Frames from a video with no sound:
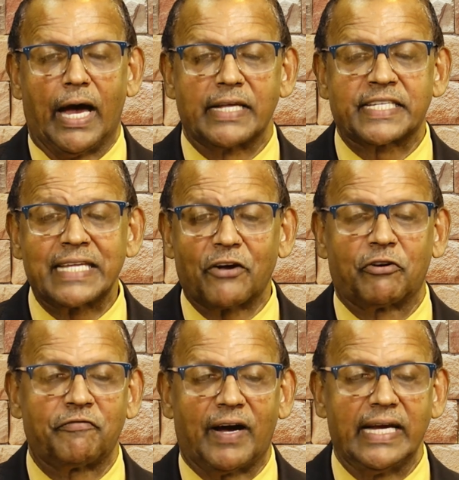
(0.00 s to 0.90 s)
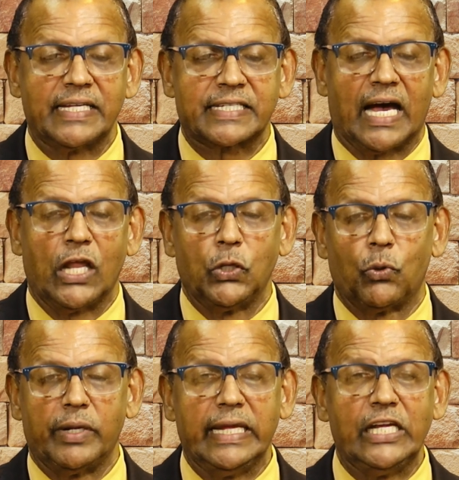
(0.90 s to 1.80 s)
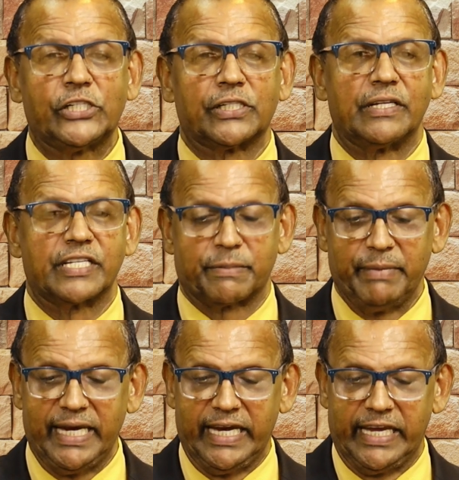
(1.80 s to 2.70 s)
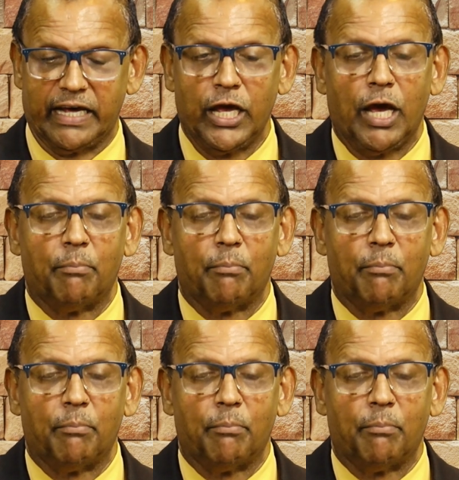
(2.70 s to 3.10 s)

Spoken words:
sacrifice and donations made